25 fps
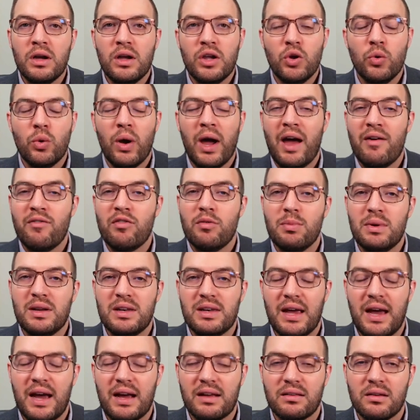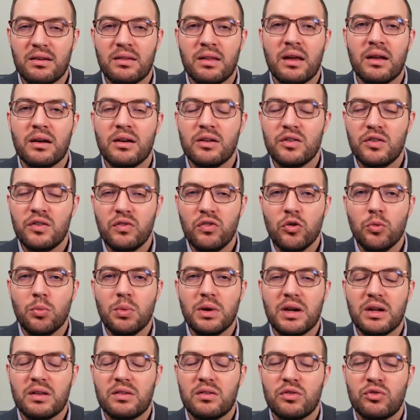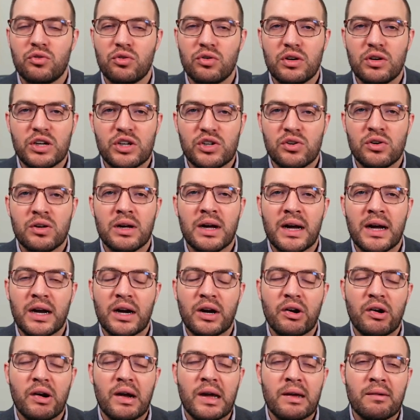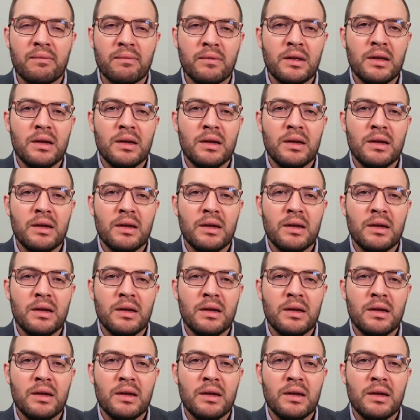you haven't been taxed on that, assuming it's a traditional IRA.